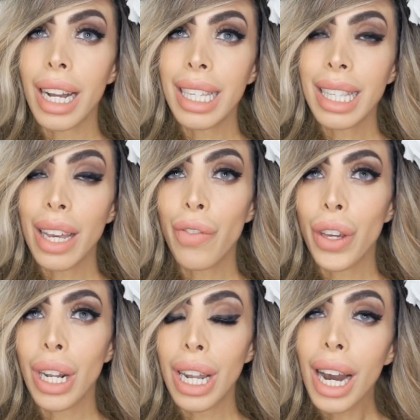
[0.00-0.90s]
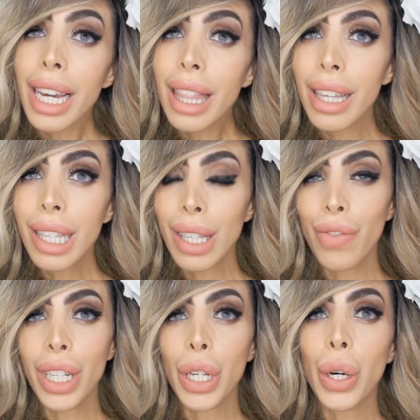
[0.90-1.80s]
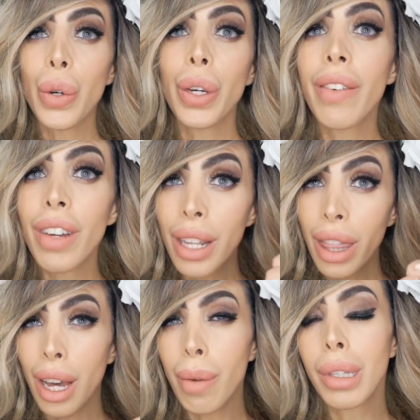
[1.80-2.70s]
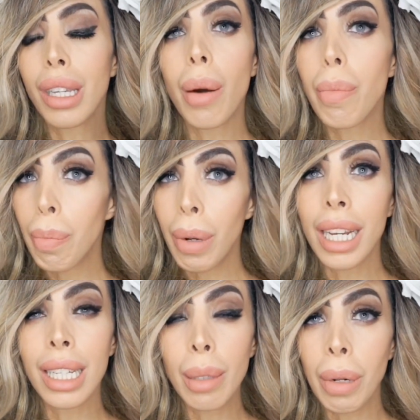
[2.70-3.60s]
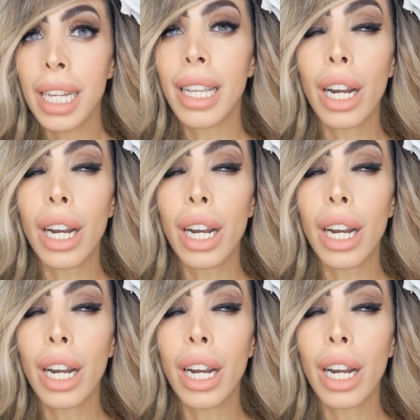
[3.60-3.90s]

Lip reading: Guys, if you like this video, give it a thumbs up, please, please.